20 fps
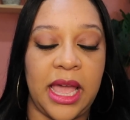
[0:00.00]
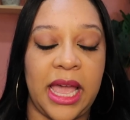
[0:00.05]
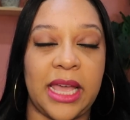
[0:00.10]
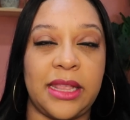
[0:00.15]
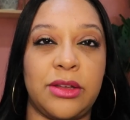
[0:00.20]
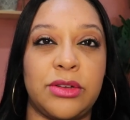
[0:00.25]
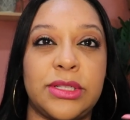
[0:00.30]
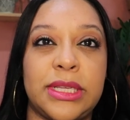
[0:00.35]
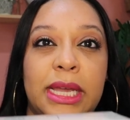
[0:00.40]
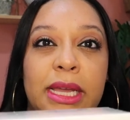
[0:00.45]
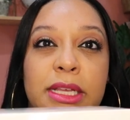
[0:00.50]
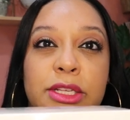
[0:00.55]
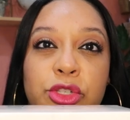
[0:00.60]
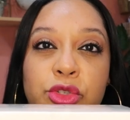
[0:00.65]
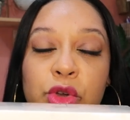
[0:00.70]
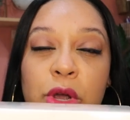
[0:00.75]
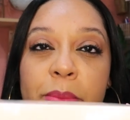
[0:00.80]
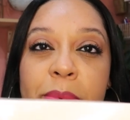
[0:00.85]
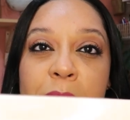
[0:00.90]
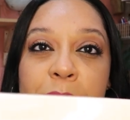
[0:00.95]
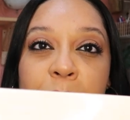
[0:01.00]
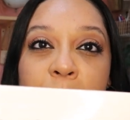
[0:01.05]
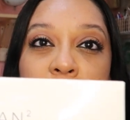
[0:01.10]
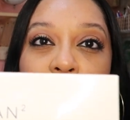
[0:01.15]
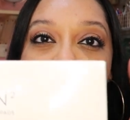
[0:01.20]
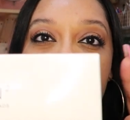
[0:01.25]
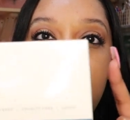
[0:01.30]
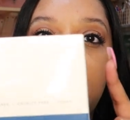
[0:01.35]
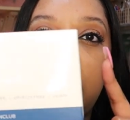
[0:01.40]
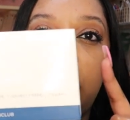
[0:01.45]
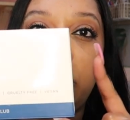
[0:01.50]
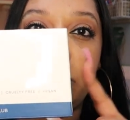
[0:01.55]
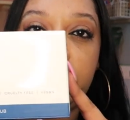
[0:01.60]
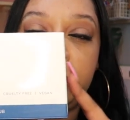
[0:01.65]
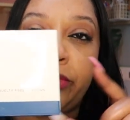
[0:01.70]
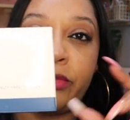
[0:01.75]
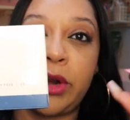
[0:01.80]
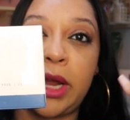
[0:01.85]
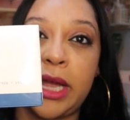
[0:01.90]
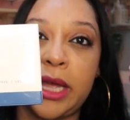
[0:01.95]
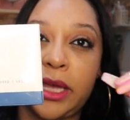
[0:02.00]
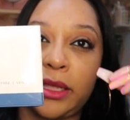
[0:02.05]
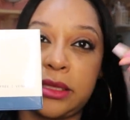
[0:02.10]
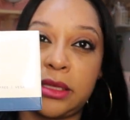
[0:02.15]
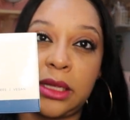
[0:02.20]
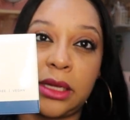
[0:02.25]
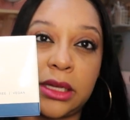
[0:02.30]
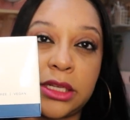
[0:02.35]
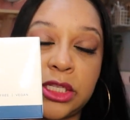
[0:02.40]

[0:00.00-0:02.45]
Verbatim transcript: And there's like a scrubby part on the front and then like